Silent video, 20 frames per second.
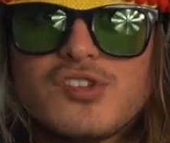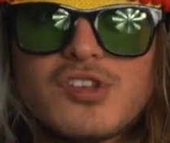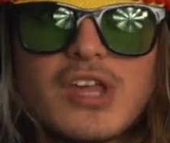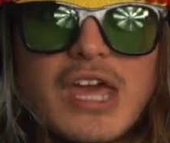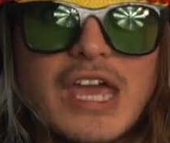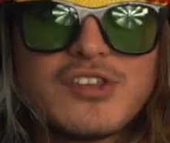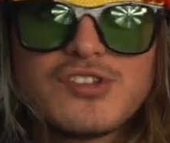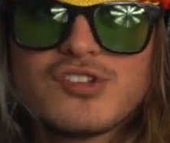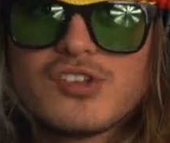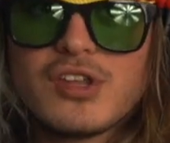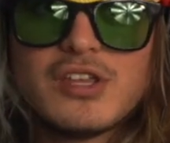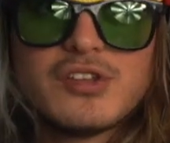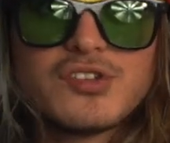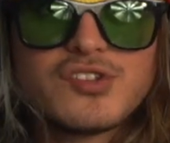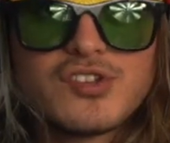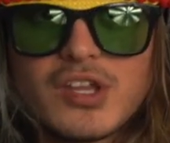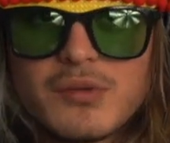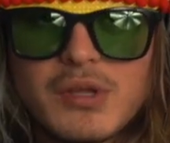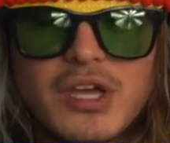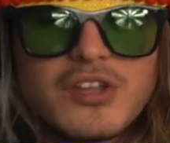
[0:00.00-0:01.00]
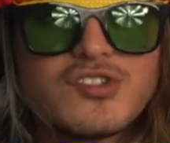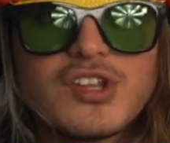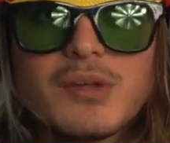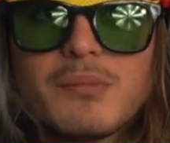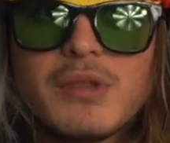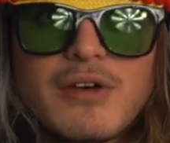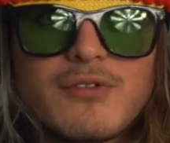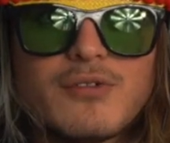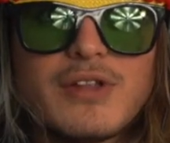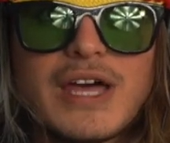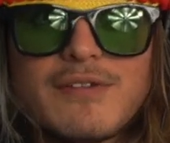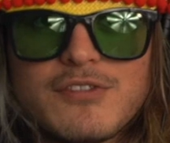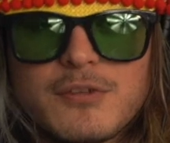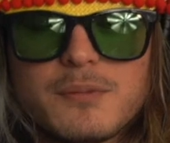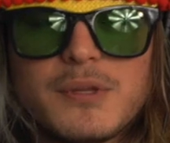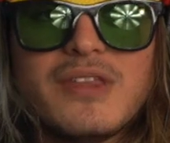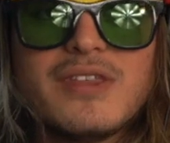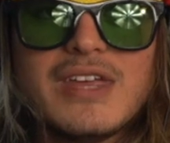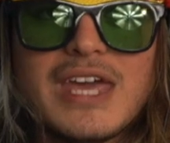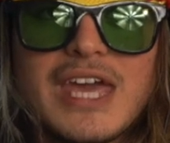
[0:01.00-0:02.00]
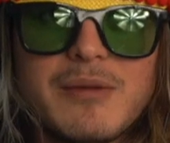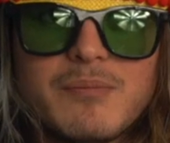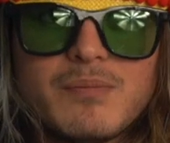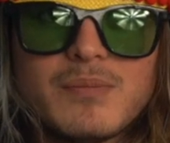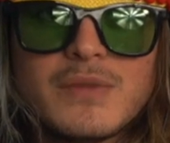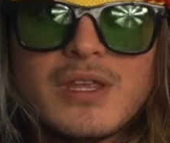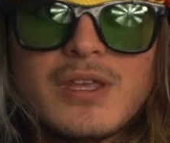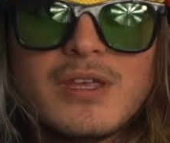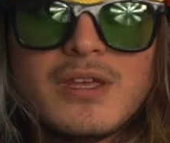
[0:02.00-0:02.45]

On some level, I have to play the game.